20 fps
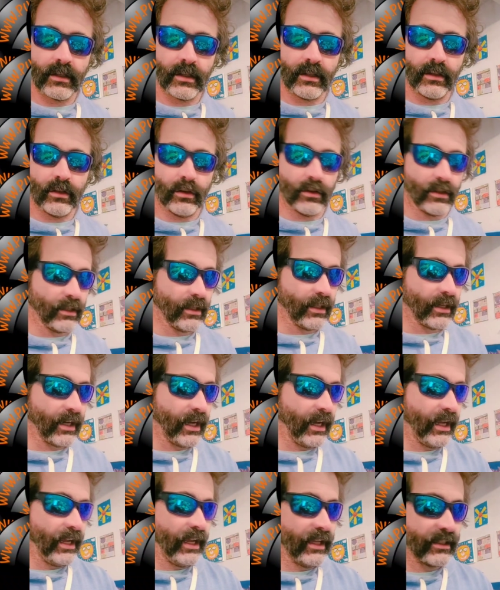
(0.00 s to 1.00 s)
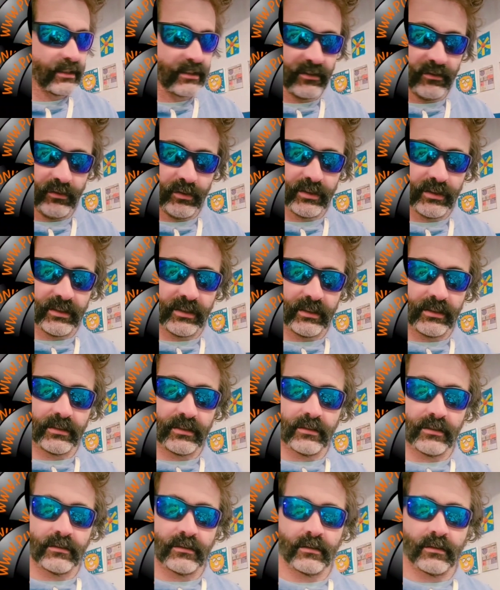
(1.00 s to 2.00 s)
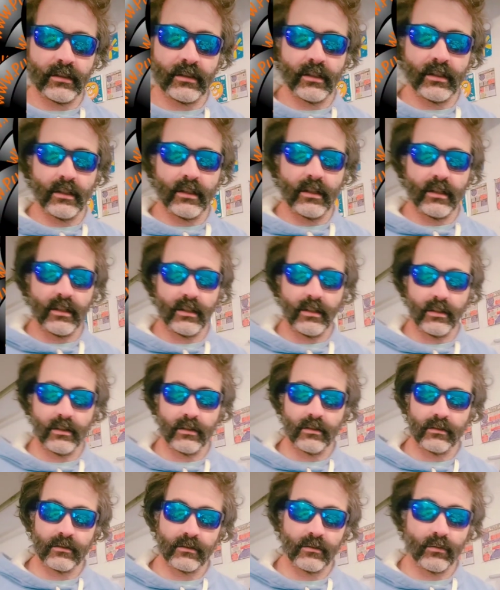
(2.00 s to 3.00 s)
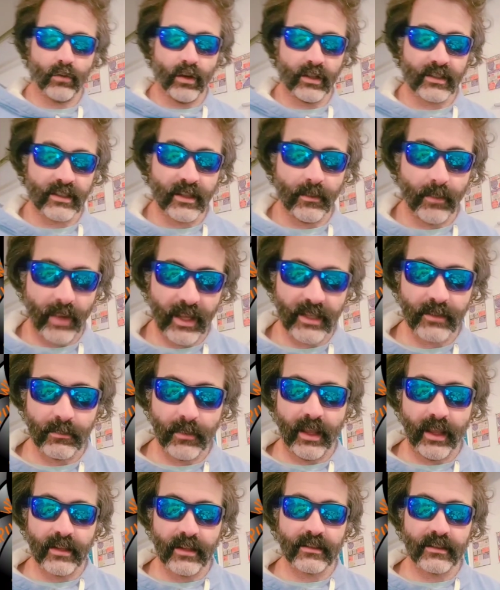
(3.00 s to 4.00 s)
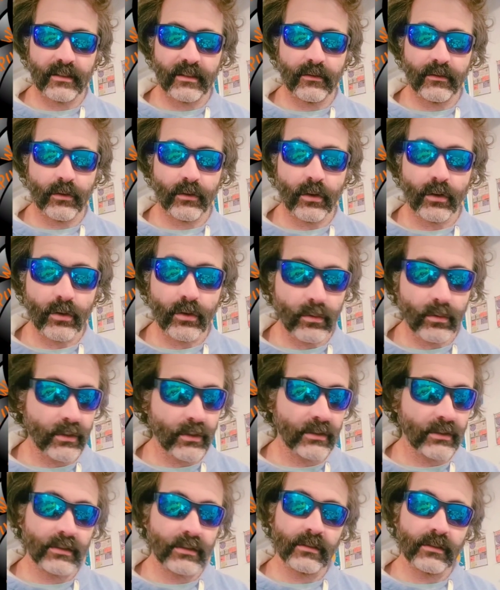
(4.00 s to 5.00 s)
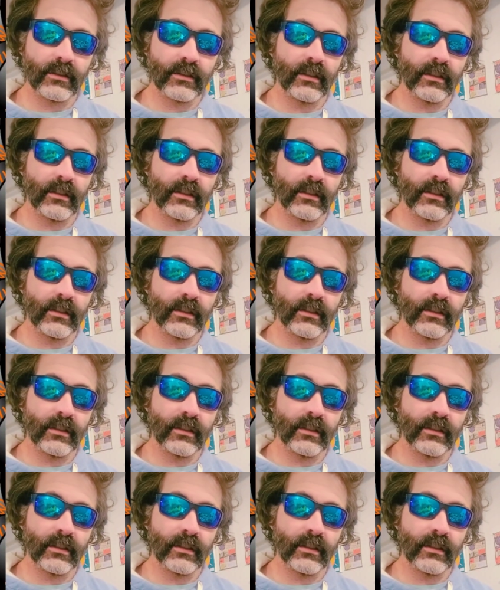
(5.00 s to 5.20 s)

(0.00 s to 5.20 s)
You know, that the guy asked the physician, you know, what's the best medicine for humans?